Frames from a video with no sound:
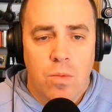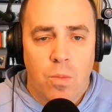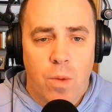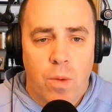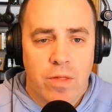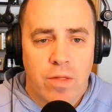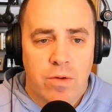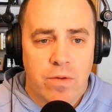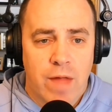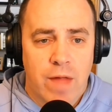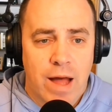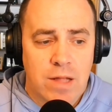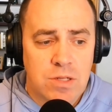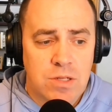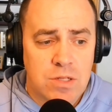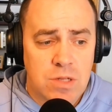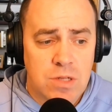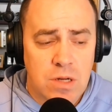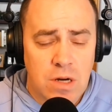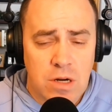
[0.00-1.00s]
whether
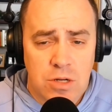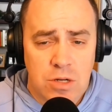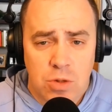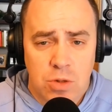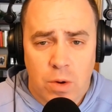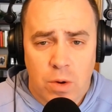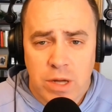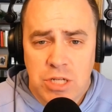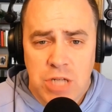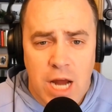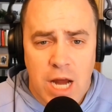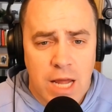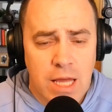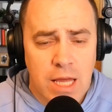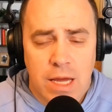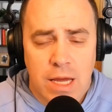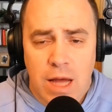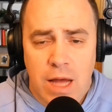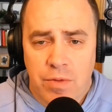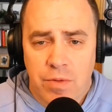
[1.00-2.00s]
that's a joint
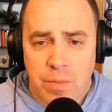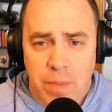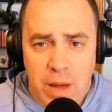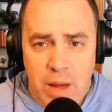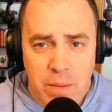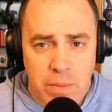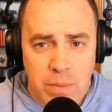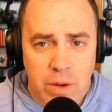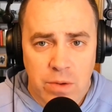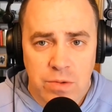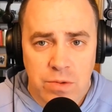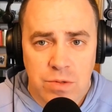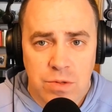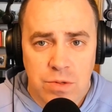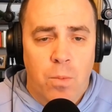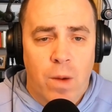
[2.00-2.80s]
checking account to pay bills,